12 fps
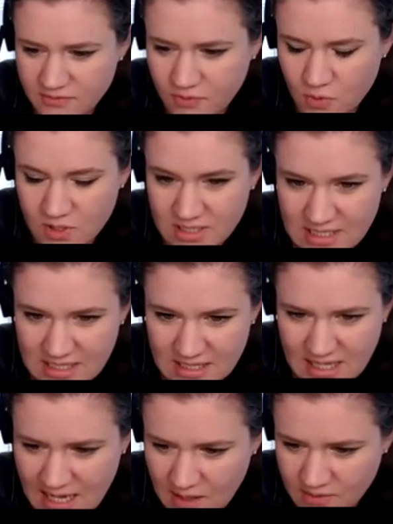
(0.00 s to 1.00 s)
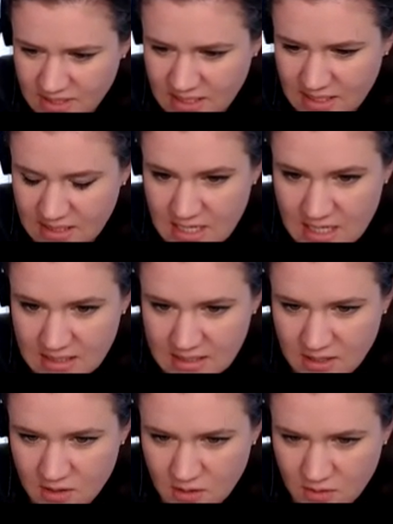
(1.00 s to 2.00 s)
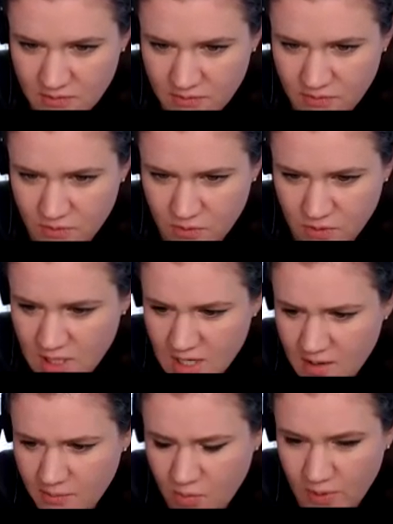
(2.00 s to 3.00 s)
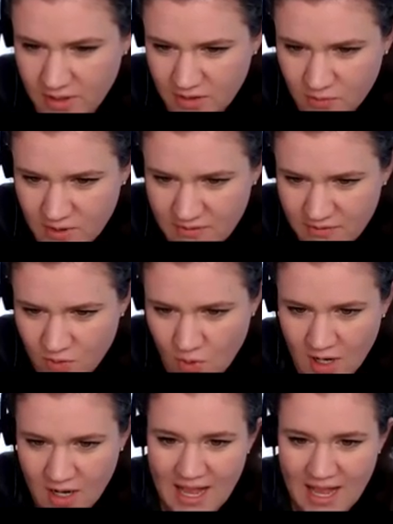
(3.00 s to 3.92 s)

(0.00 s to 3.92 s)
14,004.34,